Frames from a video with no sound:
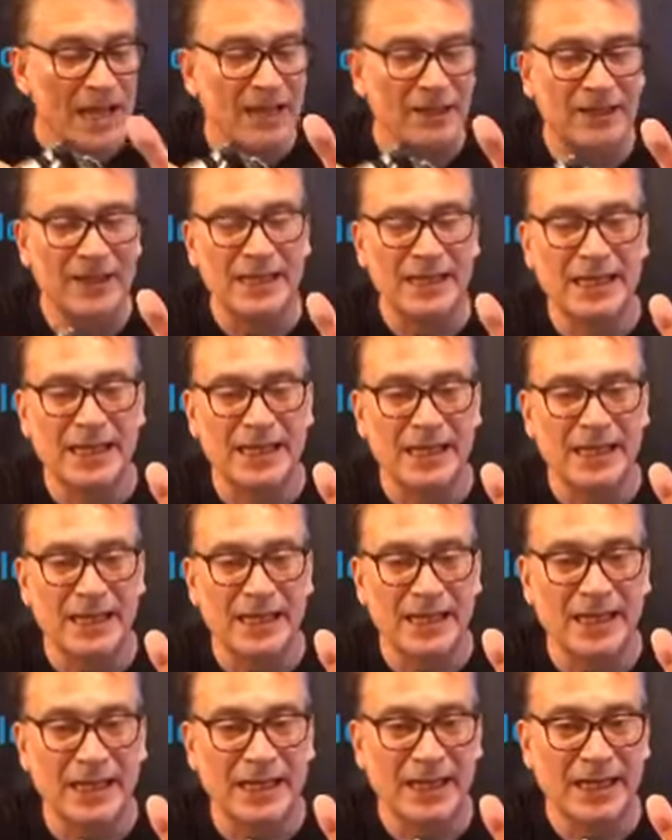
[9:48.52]

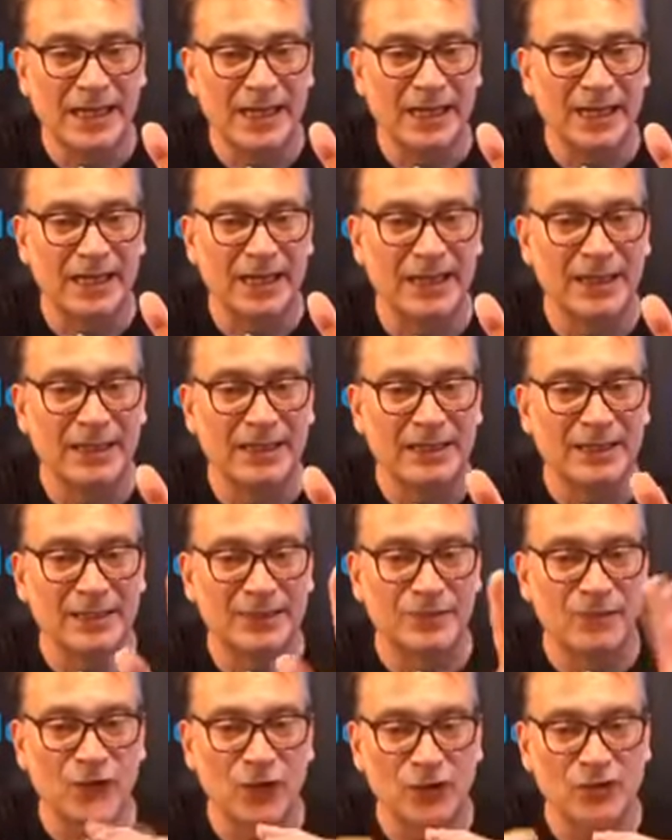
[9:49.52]
The
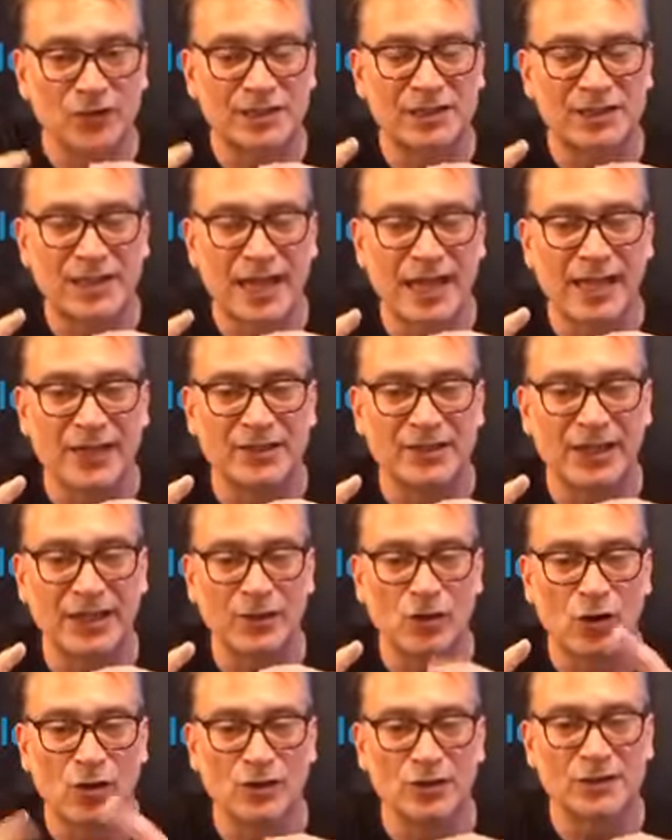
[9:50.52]
first stage here
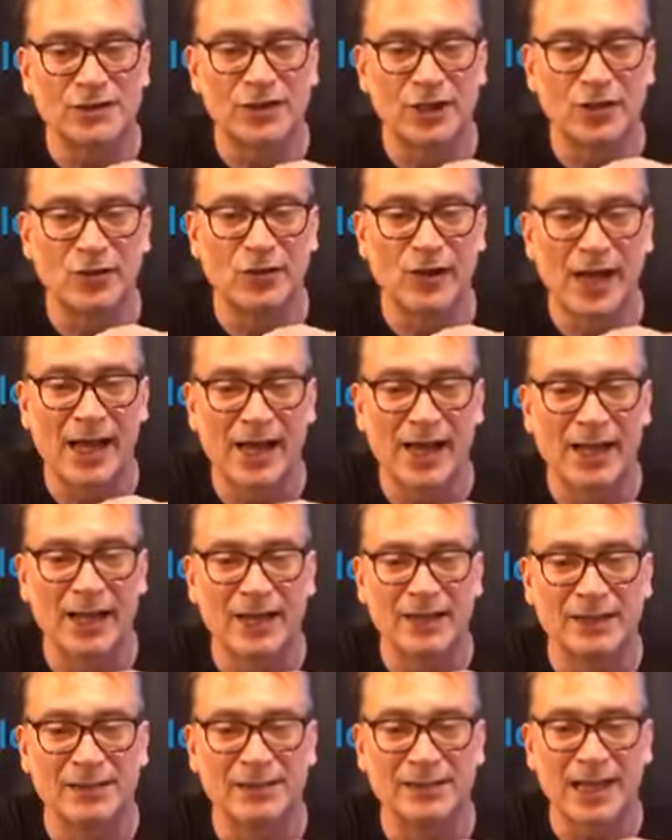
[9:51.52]
also
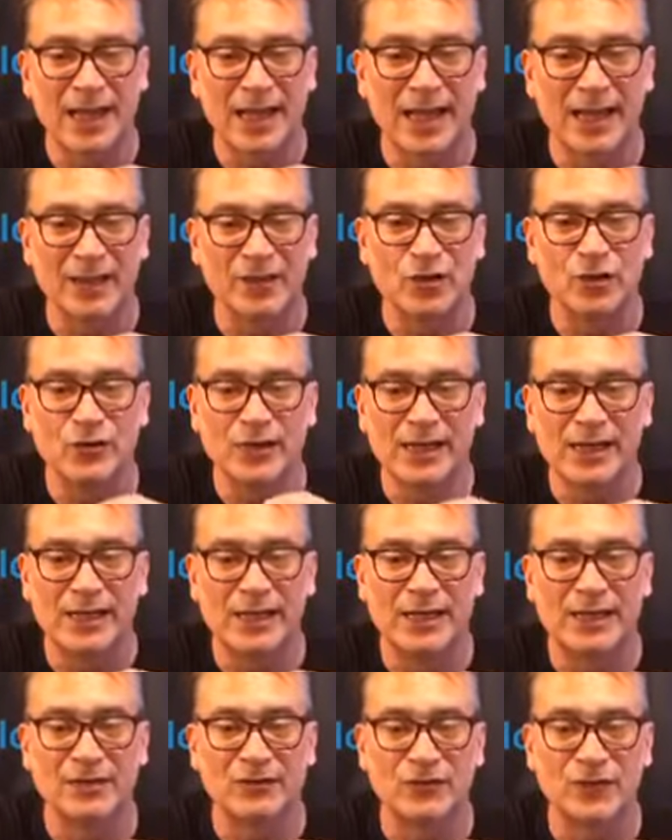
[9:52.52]
has a
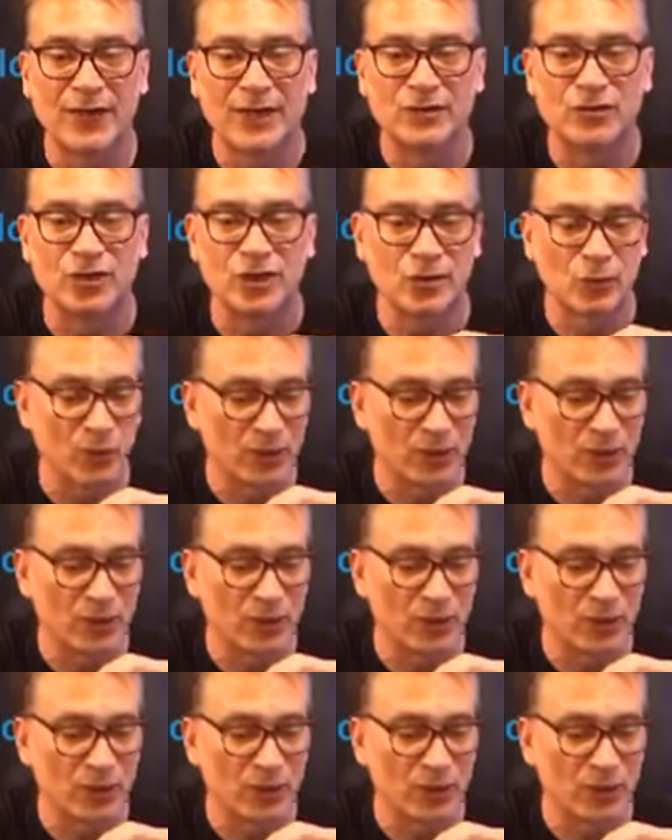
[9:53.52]
unique feature,